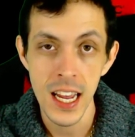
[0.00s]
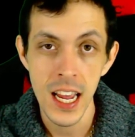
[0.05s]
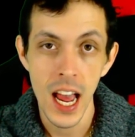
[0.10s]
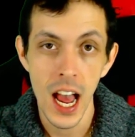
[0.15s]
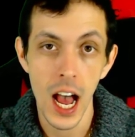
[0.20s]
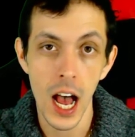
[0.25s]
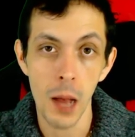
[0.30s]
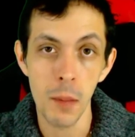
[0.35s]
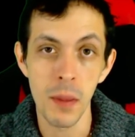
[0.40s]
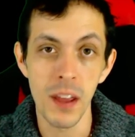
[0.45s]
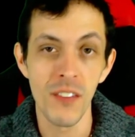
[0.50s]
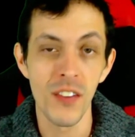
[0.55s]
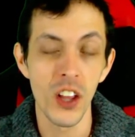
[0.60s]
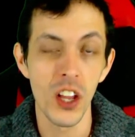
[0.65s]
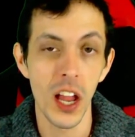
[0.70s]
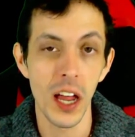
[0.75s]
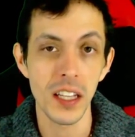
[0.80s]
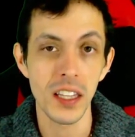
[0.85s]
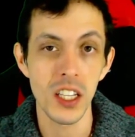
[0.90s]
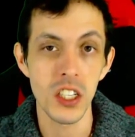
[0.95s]
Um, if you
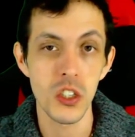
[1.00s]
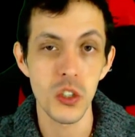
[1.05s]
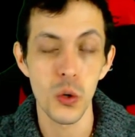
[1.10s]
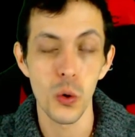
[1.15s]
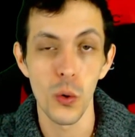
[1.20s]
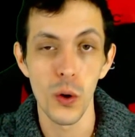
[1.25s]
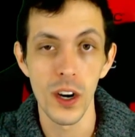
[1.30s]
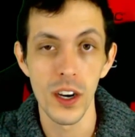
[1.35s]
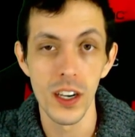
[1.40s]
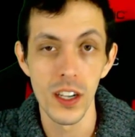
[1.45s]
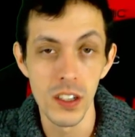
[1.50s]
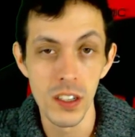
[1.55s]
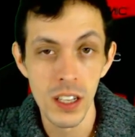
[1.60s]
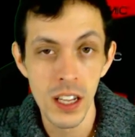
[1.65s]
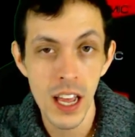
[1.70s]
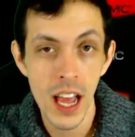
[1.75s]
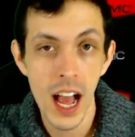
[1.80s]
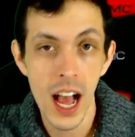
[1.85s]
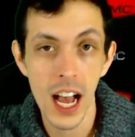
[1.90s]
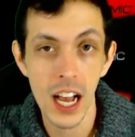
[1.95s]
like this tutorial,
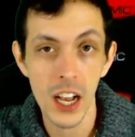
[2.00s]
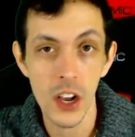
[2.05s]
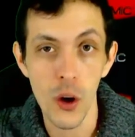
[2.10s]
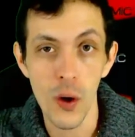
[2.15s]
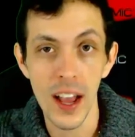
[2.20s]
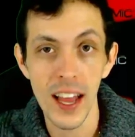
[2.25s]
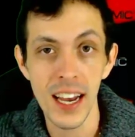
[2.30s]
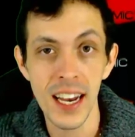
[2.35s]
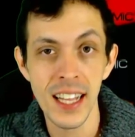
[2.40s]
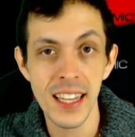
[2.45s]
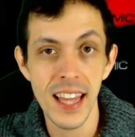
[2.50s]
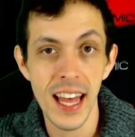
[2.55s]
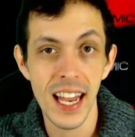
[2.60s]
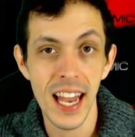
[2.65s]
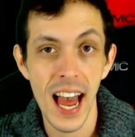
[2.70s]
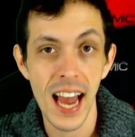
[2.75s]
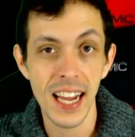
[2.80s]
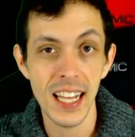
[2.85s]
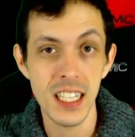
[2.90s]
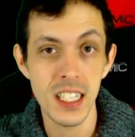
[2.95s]
uh, go ahead and hit that
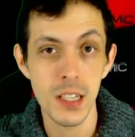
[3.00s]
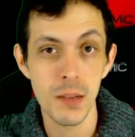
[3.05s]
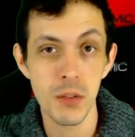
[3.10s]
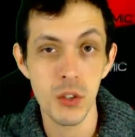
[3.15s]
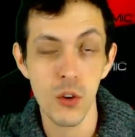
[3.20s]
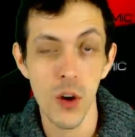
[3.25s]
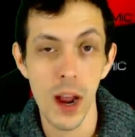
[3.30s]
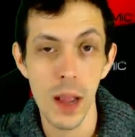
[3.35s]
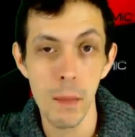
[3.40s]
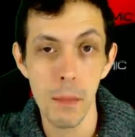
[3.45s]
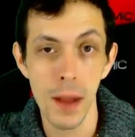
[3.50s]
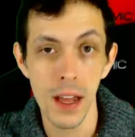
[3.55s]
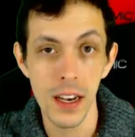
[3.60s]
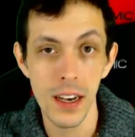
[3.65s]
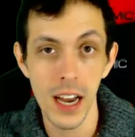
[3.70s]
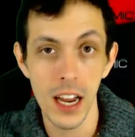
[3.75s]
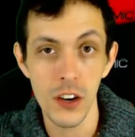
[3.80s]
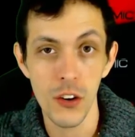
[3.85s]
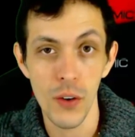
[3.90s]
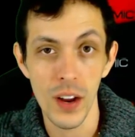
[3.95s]
like and subscribe button.
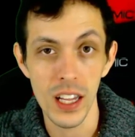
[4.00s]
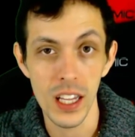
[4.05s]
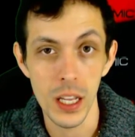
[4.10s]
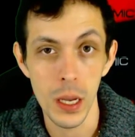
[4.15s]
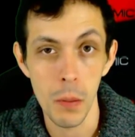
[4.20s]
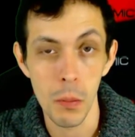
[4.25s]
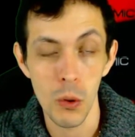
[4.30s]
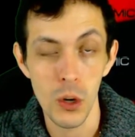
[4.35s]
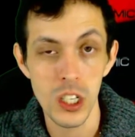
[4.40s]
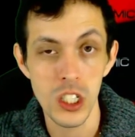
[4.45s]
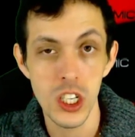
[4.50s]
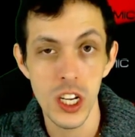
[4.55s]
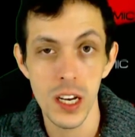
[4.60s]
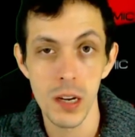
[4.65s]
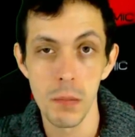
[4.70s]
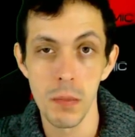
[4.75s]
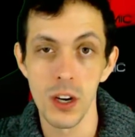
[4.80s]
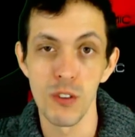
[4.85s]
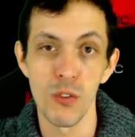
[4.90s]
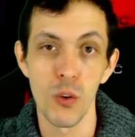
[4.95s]
I'd greatly appreciate it,
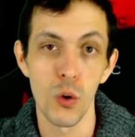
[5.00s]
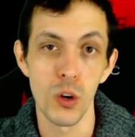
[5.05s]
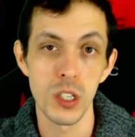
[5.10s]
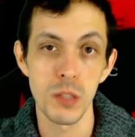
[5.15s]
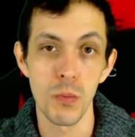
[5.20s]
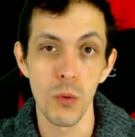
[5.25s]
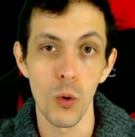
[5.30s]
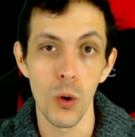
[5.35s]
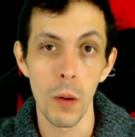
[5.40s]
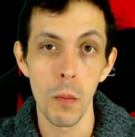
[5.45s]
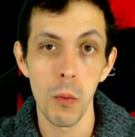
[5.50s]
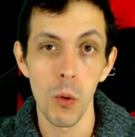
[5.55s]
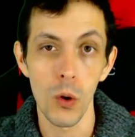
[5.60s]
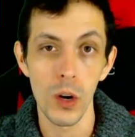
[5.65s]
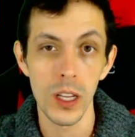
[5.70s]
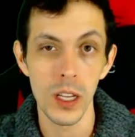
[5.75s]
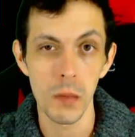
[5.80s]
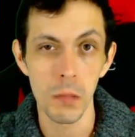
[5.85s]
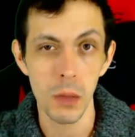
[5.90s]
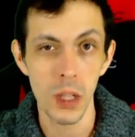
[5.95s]
but of course, more
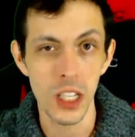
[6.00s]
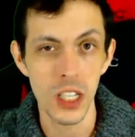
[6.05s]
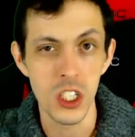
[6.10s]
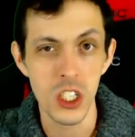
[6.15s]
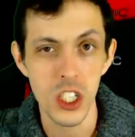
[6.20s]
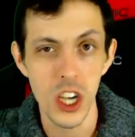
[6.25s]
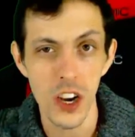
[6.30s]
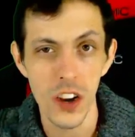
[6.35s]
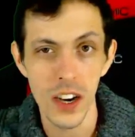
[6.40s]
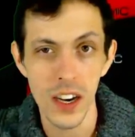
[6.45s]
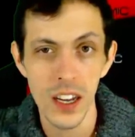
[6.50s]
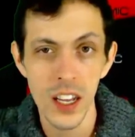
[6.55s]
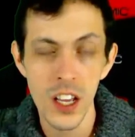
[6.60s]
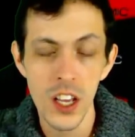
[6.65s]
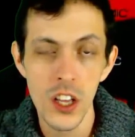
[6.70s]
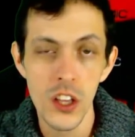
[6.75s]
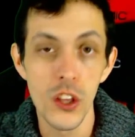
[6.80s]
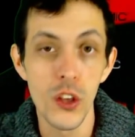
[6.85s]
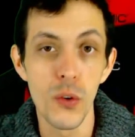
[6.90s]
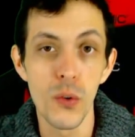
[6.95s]
importantly, please share it.
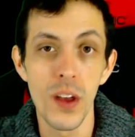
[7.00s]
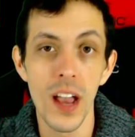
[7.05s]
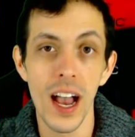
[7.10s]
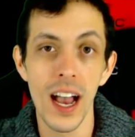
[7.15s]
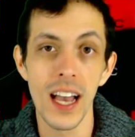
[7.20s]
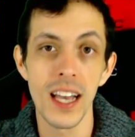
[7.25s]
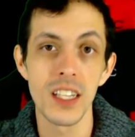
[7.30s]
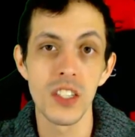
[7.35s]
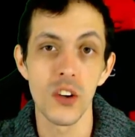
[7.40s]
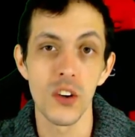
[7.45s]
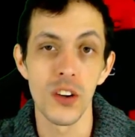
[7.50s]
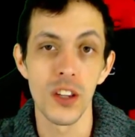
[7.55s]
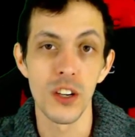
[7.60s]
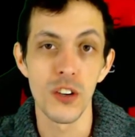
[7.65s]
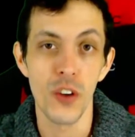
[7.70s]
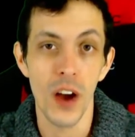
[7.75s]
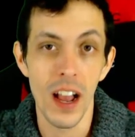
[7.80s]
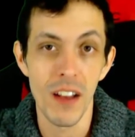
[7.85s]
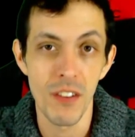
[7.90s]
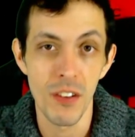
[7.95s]
You guys are the
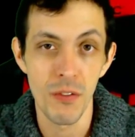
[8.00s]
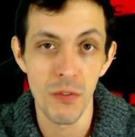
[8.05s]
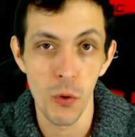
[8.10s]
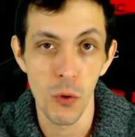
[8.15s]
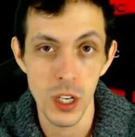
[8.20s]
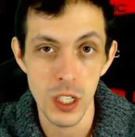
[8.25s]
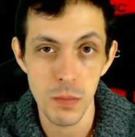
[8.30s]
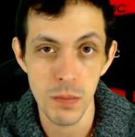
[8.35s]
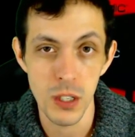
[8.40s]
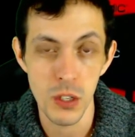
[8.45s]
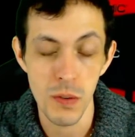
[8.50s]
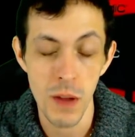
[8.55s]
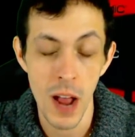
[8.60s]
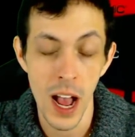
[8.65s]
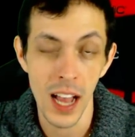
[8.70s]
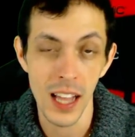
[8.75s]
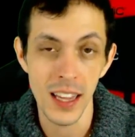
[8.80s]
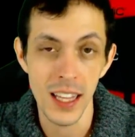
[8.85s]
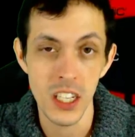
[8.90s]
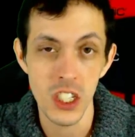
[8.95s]
driving force
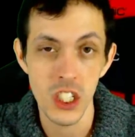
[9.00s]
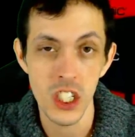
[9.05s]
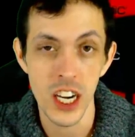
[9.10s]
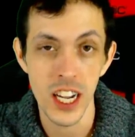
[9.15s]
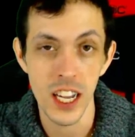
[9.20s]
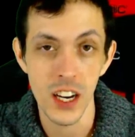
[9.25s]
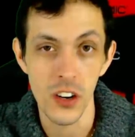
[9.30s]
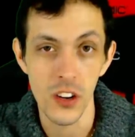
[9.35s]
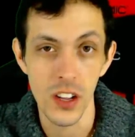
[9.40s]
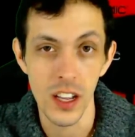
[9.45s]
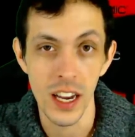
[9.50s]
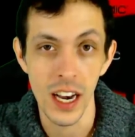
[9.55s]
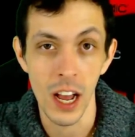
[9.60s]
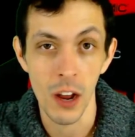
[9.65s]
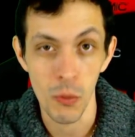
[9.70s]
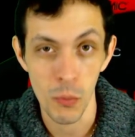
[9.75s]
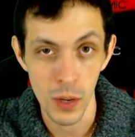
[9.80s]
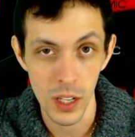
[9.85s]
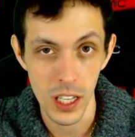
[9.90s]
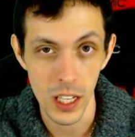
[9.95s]
behind this channel, and I
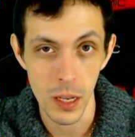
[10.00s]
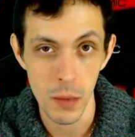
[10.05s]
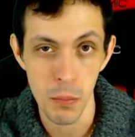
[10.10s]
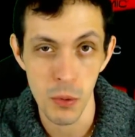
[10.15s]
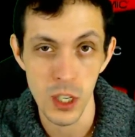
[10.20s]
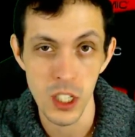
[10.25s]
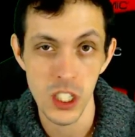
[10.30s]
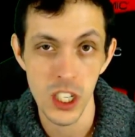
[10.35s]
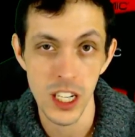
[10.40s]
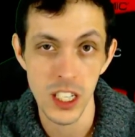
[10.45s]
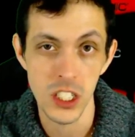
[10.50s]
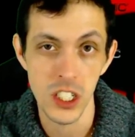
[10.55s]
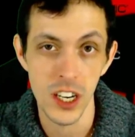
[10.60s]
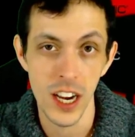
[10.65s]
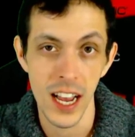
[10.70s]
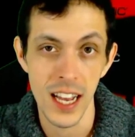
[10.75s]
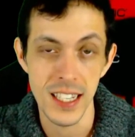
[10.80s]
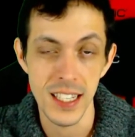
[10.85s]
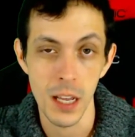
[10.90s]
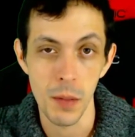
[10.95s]
really appreciate you
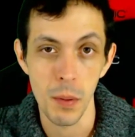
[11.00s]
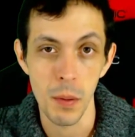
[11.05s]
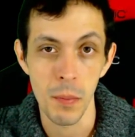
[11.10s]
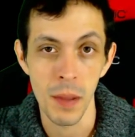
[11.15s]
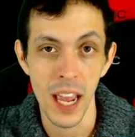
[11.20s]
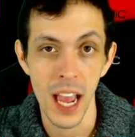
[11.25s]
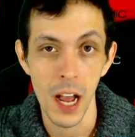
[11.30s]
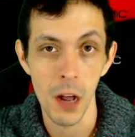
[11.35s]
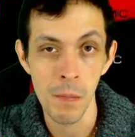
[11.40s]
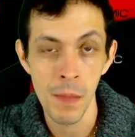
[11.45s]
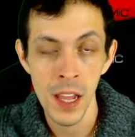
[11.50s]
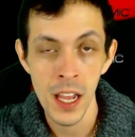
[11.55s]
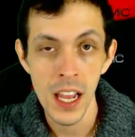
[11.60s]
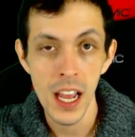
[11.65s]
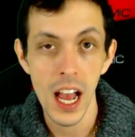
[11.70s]
guys helping me out.